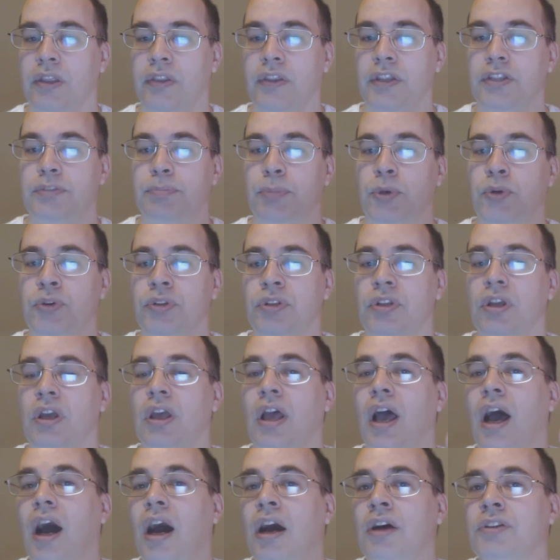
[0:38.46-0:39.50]
At this point,
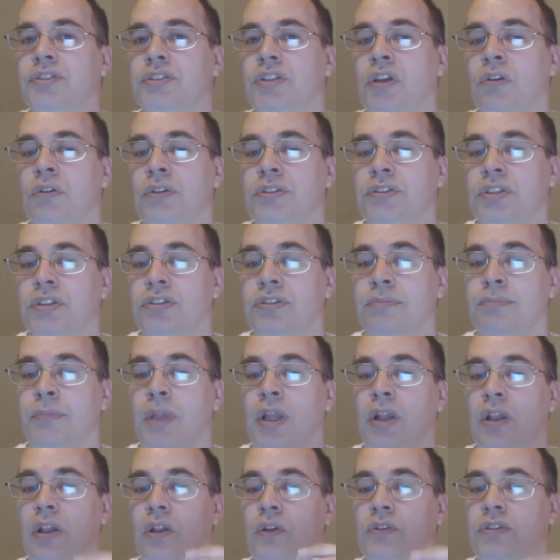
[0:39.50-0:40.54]
our solar system
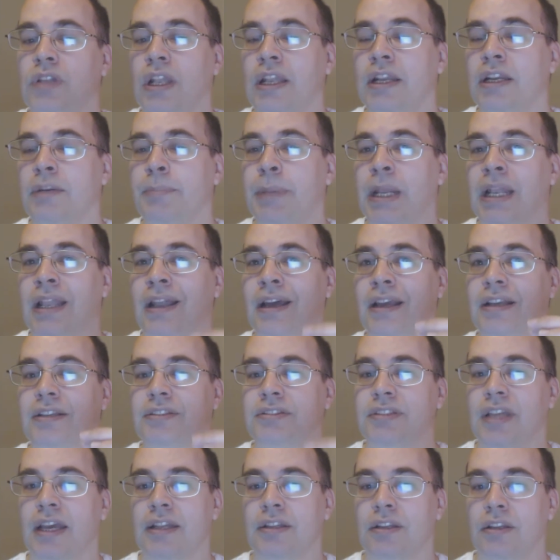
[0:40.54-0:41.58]
looks a little bit like
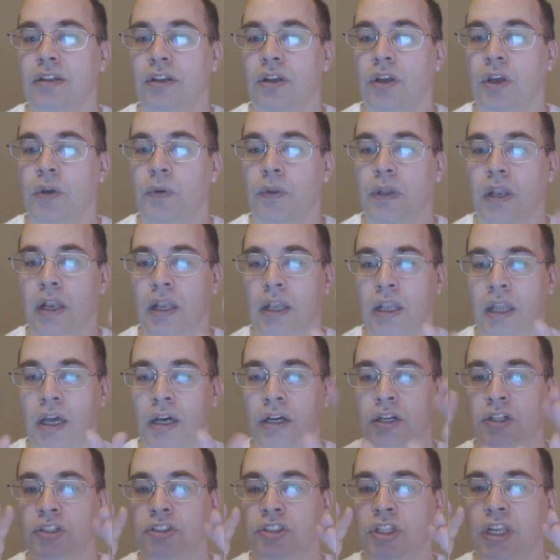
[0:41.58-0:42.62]
Saturn, with a
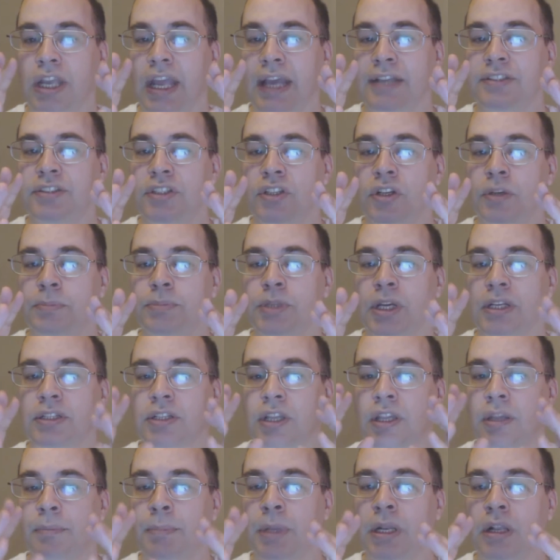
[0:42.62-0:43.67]
large gassy
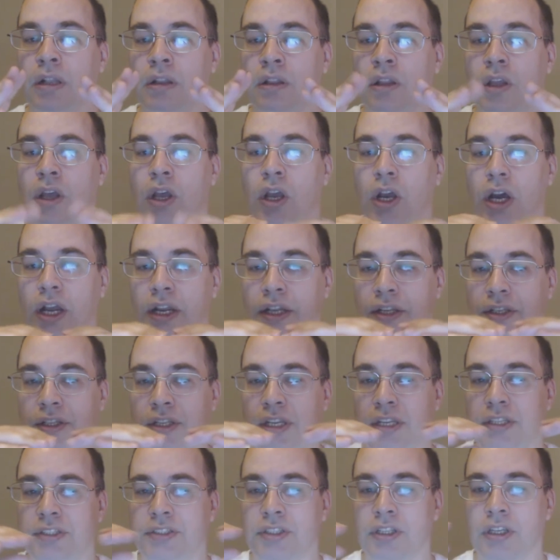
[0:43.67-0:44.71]
object in the middle and a
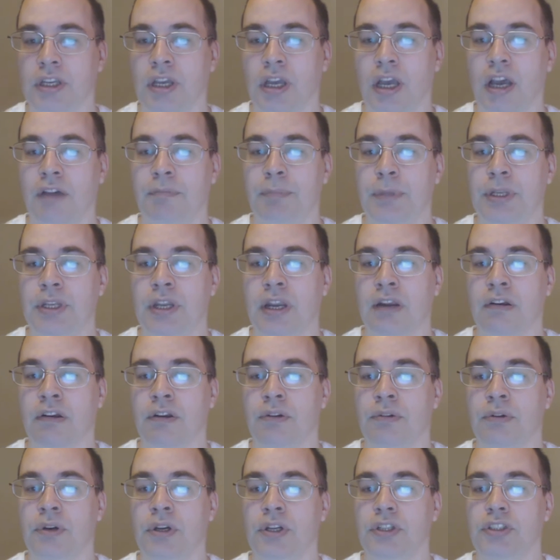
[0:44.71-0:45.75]
disk of
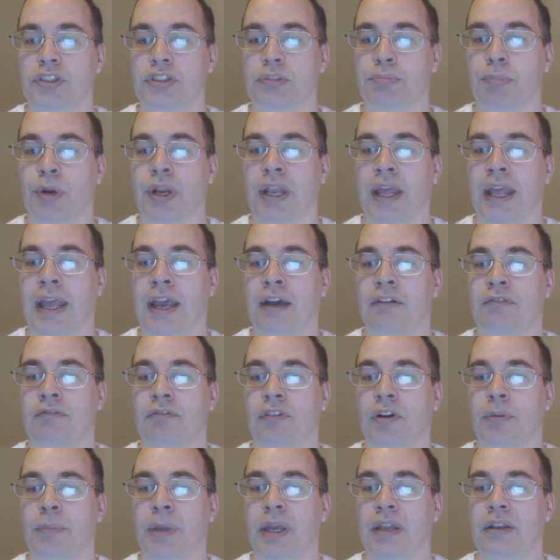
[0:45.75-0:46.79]
material spreading out
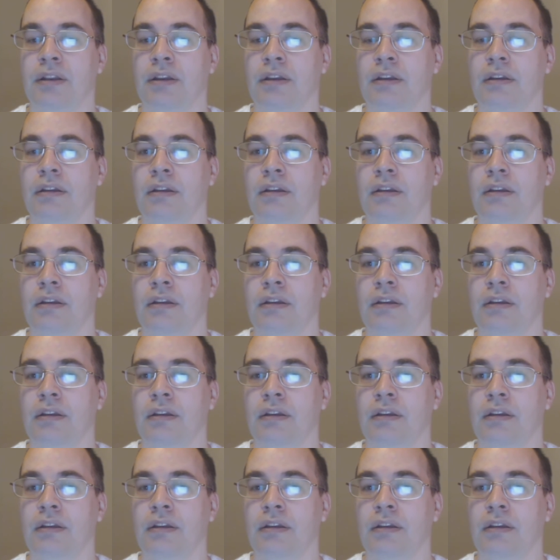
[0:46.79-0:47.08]
from it.